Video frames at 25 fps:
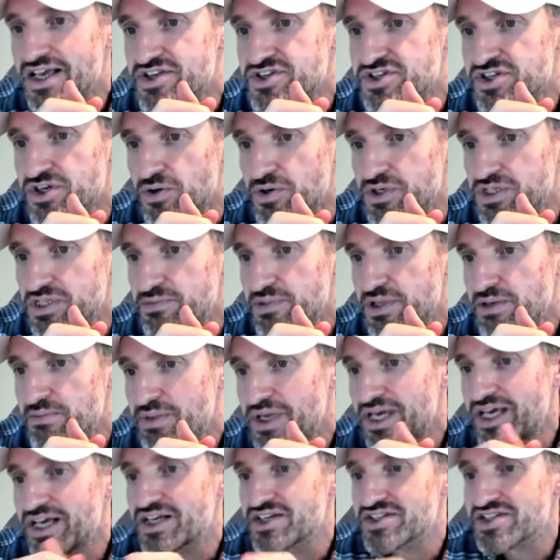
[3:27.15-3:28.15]
is going to be
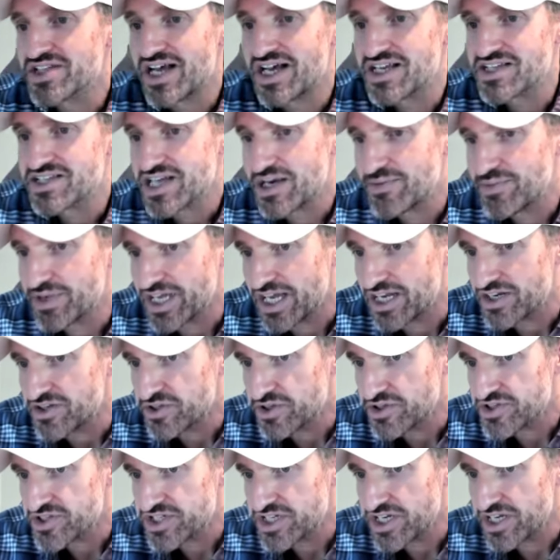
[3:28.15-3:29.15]
big because last time, again,
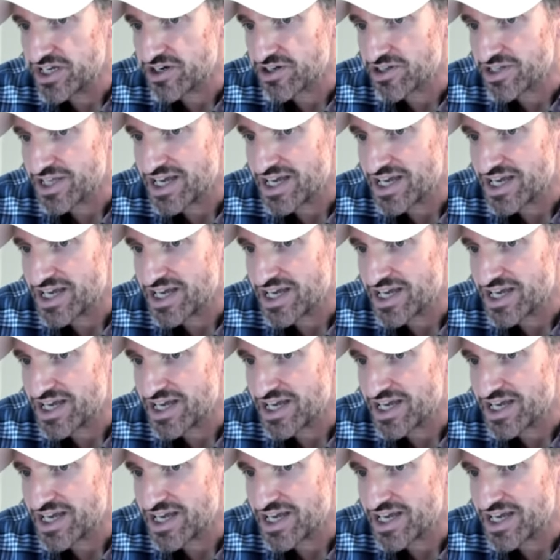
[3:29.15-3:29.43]
you can see here,